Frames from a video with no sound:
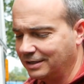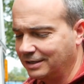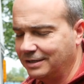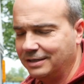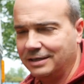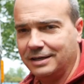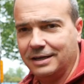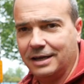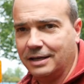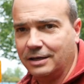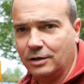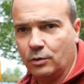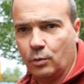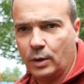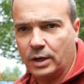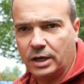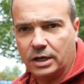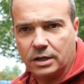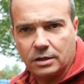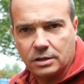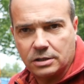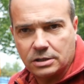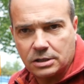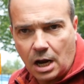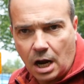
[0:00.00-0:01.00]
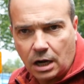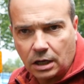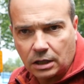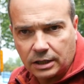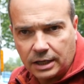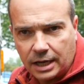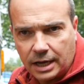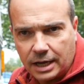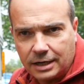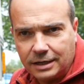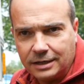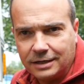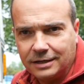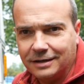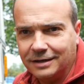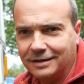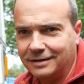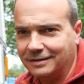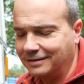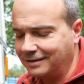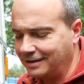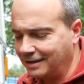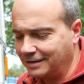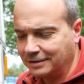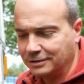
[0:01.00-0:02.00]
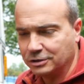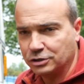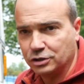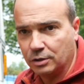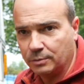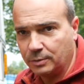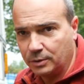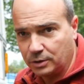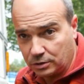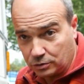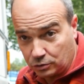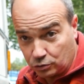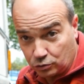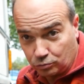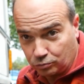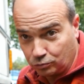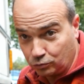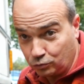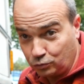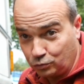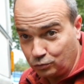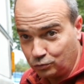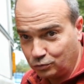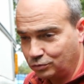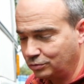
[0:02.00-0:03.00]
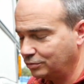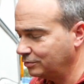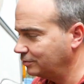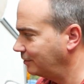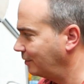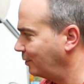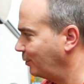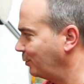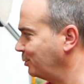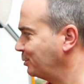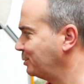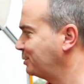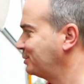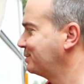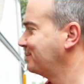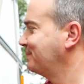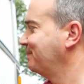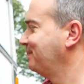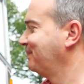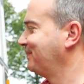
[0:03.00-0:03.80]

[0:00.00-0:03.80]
In the winter it's hardly any, and in the summer it's loads.